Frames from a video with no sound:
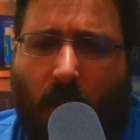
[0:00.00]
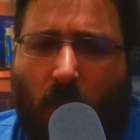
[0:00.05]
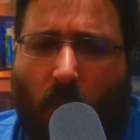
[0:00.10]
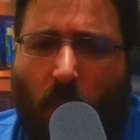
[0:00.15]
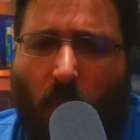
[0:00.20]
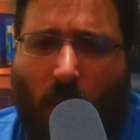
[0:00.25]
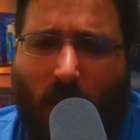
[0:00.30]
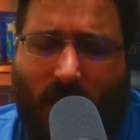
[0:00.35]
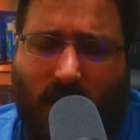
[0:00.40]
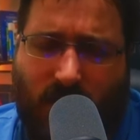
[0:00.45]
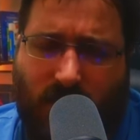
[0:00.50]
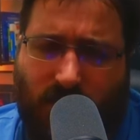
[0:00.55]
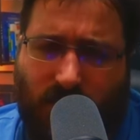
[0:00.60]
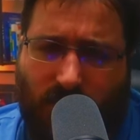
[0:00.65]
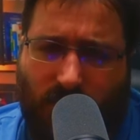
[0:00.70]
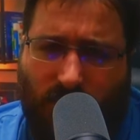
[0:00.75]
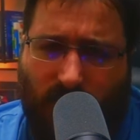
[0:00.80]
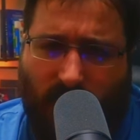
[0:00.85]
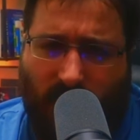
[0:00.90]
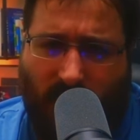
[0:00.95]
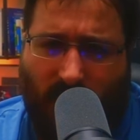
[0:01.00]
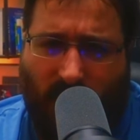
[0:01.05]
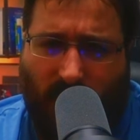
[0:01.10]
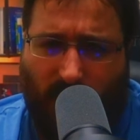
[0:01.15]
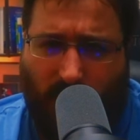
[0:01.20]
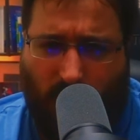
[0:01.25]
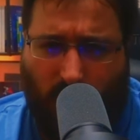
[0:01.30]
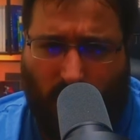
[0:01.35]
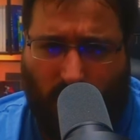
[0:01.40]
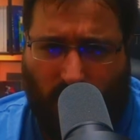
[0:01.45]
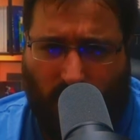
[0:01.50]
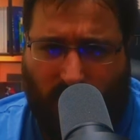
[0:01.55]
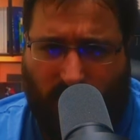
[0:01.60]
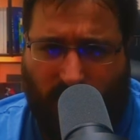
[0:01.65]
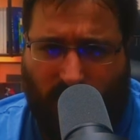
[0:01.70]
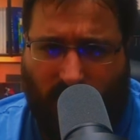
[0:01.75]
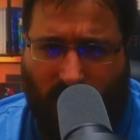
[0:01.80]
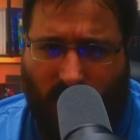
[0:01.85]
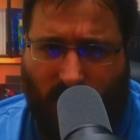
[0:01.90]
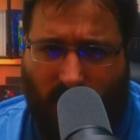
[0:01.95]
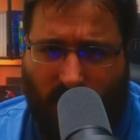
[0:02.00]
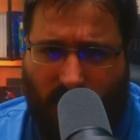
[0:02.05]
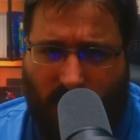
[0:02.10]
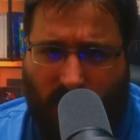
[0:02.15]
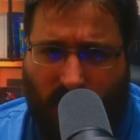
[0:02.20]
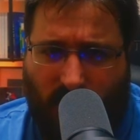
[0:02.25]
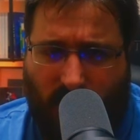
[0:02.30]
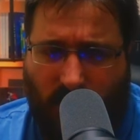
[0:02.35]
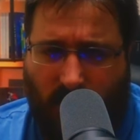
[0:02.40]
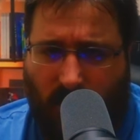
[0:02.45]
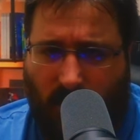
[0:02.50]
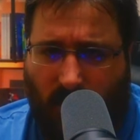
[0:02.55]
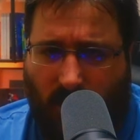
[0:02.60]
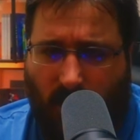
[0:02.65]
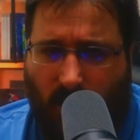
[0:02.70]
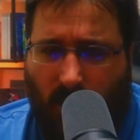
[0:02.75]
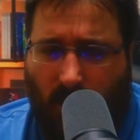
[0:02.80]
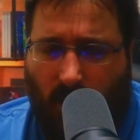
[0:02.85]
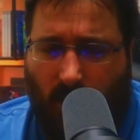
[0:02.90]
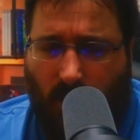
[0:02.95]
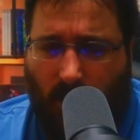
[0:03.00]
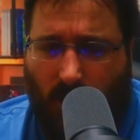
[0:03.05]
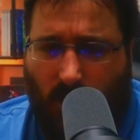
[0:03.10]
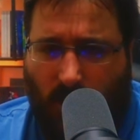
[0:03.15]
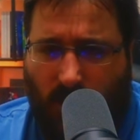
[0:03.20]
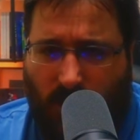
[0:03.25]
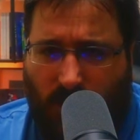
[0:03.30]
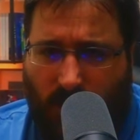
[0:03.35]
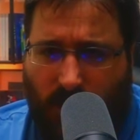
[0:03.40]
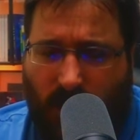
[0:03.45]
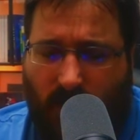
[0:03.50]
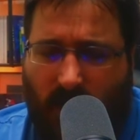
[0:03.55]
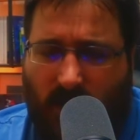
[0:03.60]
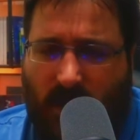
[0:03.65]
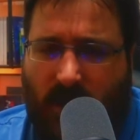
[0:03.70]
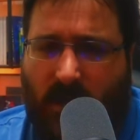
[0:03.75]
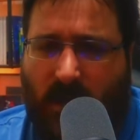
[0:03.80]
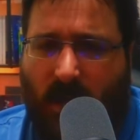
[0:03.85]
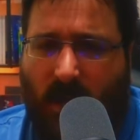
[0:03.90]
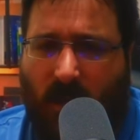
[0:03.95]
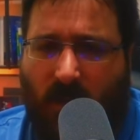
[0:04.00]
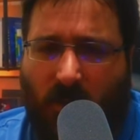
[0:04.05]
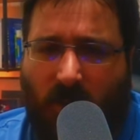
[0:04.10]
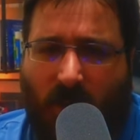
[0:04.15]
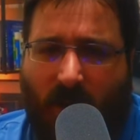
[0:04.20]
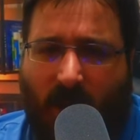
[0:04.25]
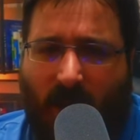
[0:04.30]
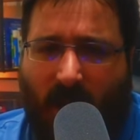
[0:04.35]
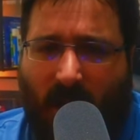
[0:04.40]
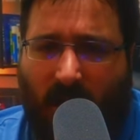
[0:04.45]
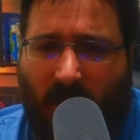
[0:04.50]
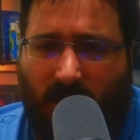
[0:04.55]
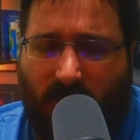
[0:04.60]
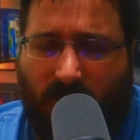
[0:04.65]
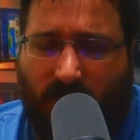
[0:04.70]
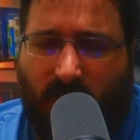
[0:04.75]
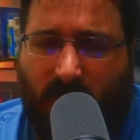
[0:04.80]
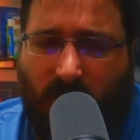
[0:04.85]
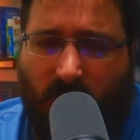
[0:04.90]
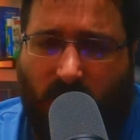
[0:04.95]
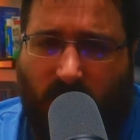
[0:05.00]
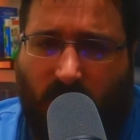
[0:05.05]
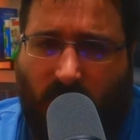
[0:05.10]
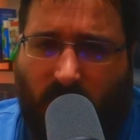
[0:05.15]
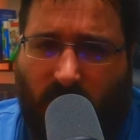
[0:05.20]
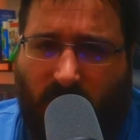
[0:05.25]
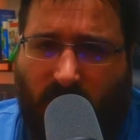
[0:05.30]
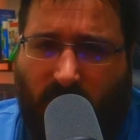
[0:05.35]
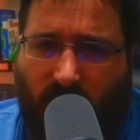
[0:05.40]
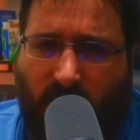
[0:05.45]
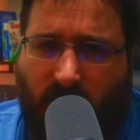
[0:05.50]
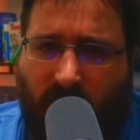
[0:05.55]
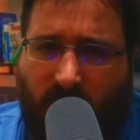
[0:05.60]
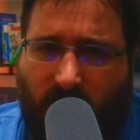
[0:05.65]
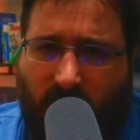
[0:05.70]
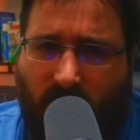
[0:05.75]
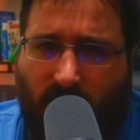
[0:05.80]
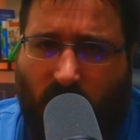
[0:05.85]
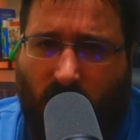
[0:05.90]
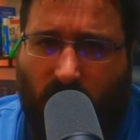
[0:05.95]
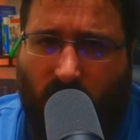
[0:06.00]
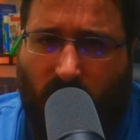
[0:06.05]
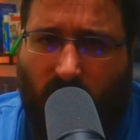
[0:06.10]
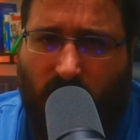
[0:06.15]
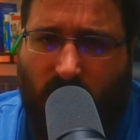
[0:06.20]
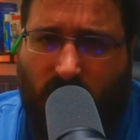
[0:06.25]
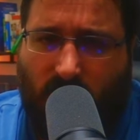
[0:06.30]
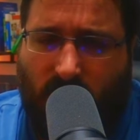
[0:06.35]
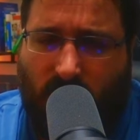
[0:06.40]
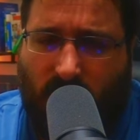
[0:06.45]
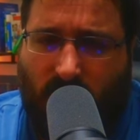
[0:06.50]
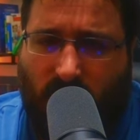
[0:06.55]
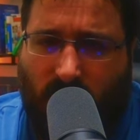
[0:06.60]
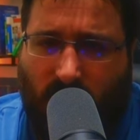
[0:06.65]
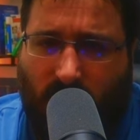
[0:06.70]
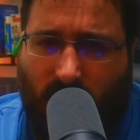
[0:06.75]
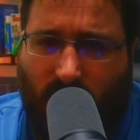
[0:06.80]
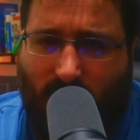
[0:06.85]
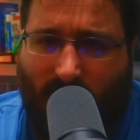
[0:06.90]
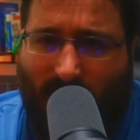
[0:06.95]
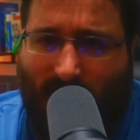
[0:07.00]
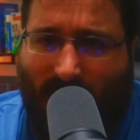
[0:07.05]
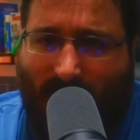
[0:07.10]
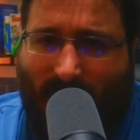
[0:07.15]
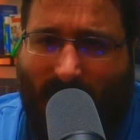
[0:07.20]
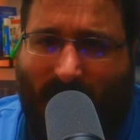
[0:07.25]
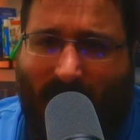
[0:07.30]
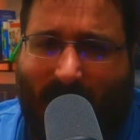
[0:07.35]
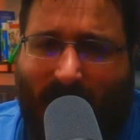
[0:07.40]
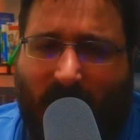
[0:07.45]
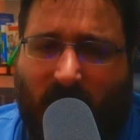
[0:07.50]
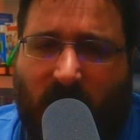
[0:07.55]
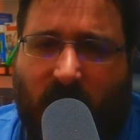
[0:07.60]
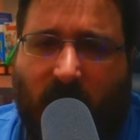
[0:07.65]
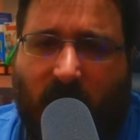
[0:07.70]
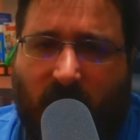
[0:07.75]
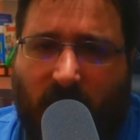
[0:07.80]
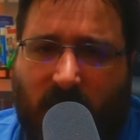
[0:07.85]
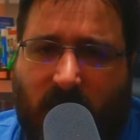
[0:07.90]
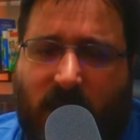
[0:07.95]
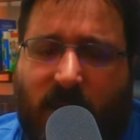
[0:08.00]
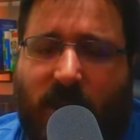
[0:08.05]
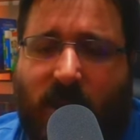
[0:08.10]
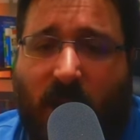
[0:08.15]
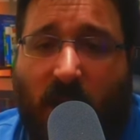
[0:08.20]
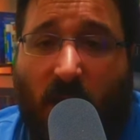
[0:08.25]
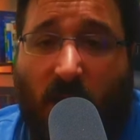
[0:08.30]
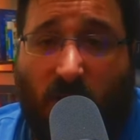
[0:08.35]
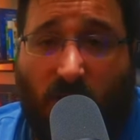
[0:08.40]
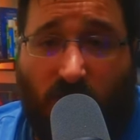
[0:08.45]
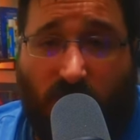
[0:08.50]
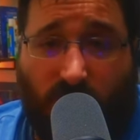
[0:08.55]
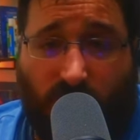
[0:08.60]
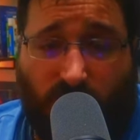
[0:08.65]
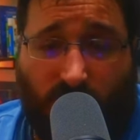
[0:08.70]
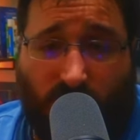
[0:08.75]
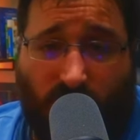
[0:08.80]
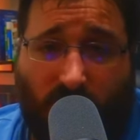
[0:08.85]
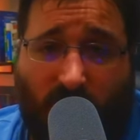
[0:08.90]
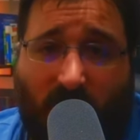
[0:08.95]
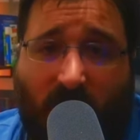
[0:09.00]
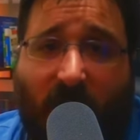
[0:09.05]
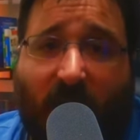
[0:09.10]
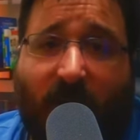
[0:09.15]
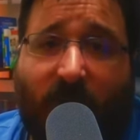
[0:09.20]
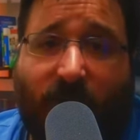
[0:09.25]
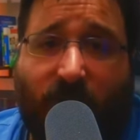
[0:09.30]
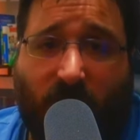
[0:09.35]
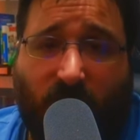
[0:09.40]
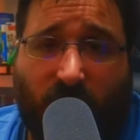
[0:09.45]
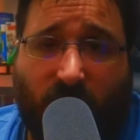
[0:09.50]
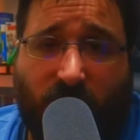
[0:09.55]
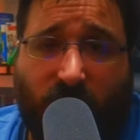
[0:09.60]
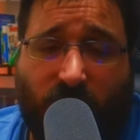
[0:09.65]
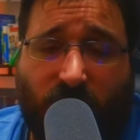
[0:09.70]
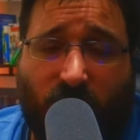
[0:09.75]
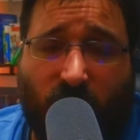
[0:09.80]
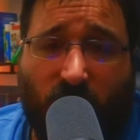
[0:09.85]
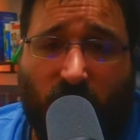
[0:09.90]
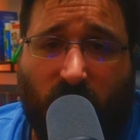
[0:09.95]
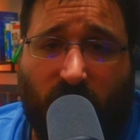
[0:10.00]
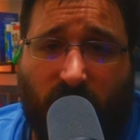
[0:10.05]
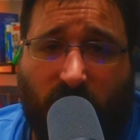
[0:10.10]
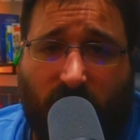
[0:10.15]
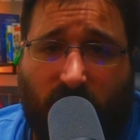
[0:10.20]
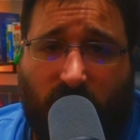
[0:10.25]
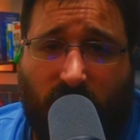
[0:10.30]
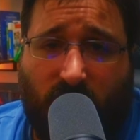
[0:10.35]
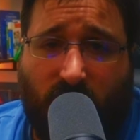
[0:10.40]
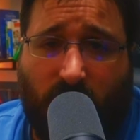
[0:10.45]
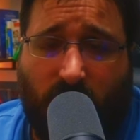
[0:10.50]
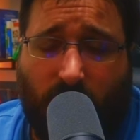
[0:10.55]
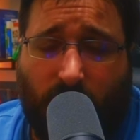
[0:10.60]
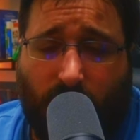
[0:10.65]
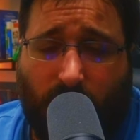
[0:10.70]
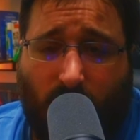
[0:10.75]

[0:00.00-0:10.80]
Once you get monetized, which means that you have fifty followers and at least three average viewers,